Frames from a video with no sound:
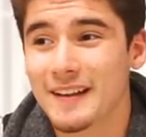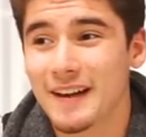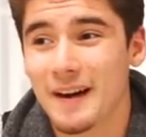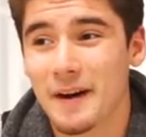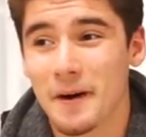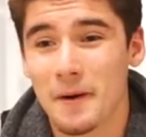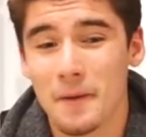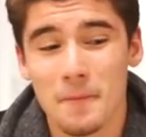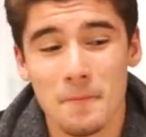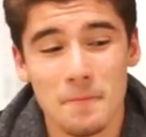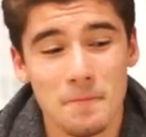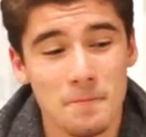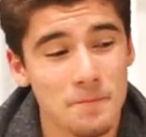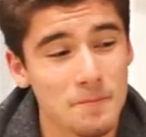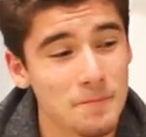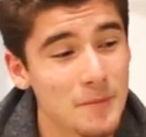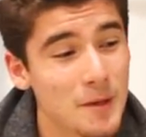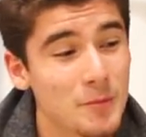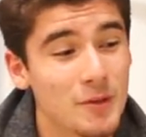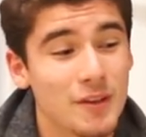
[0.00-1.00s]

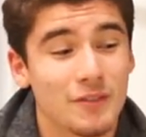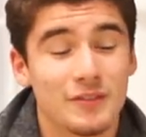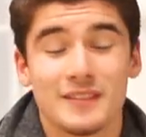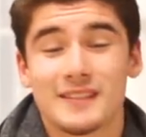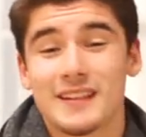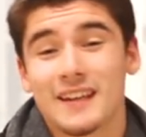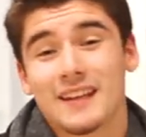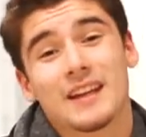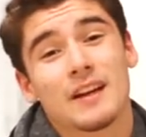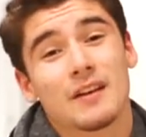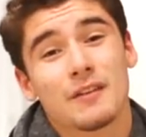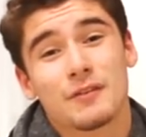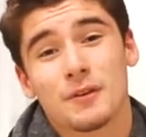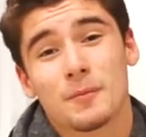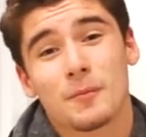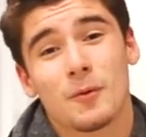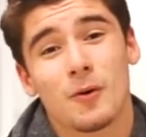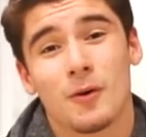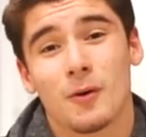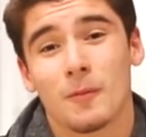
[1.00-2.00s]
Maybe you have to take care of
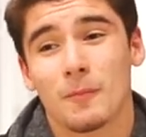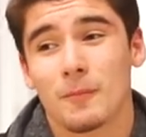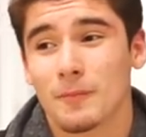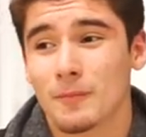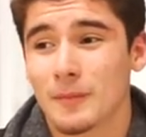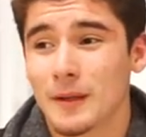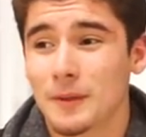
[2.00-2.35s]
your mom.